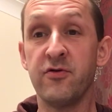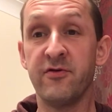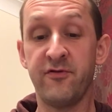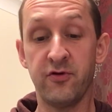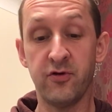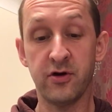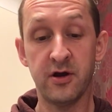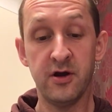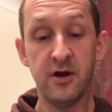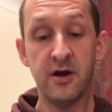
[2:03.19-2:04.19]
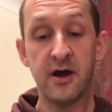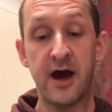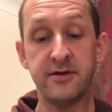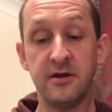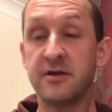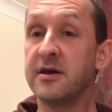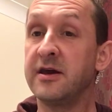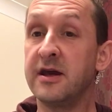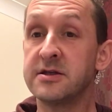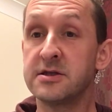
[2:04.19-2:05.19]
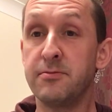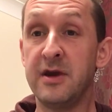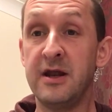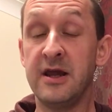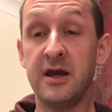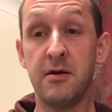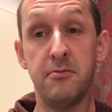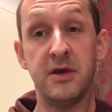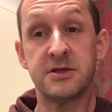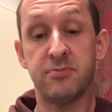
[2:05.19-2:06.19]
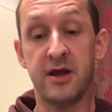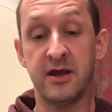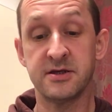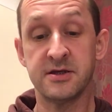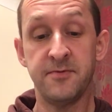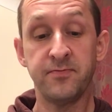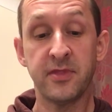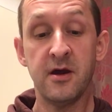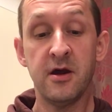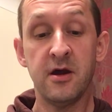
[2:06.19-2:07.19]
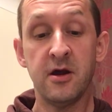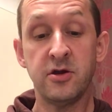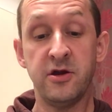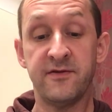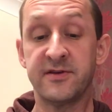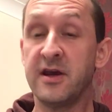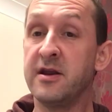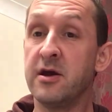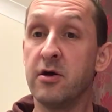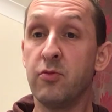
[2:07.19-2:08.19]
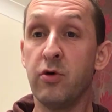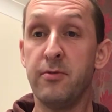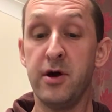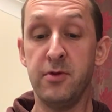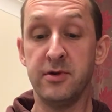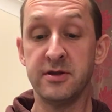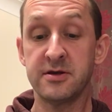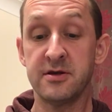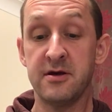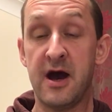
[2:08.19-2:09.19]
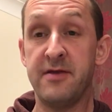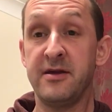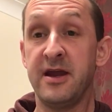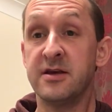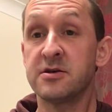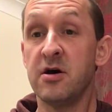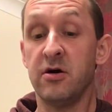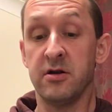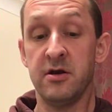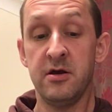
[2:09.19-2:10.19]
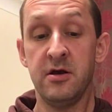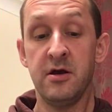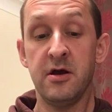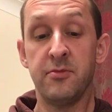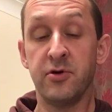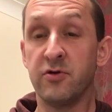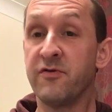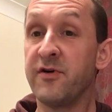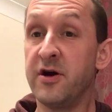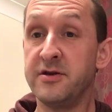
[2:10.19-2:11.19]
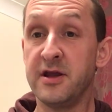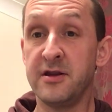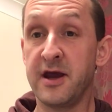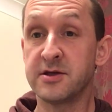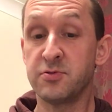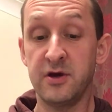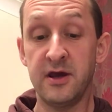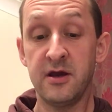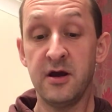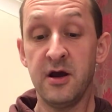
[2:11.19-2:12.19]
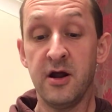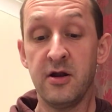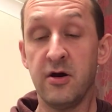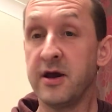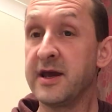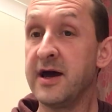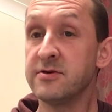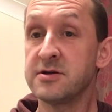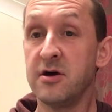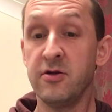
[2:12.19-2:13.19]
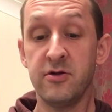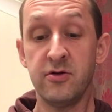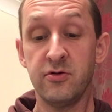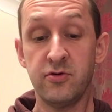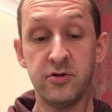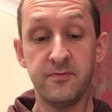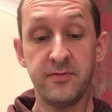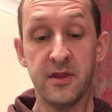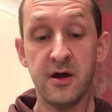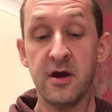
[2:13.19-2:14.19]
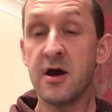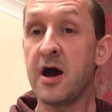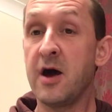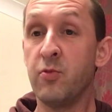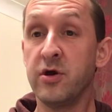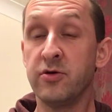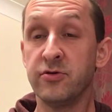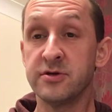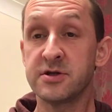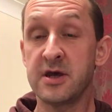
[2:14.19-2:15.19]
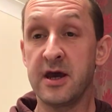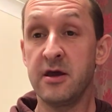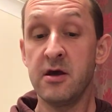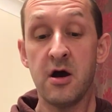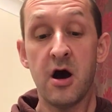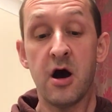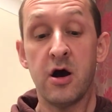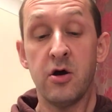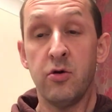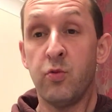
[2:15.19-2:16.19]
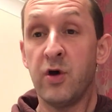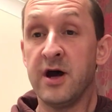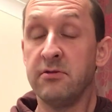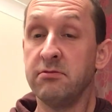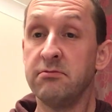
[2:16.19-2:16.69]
or a fork and you think it's merely misplaced, you've seen it one moment and then it is gone, but you'll find it next week lying out on the lawn, and we all say, oh well,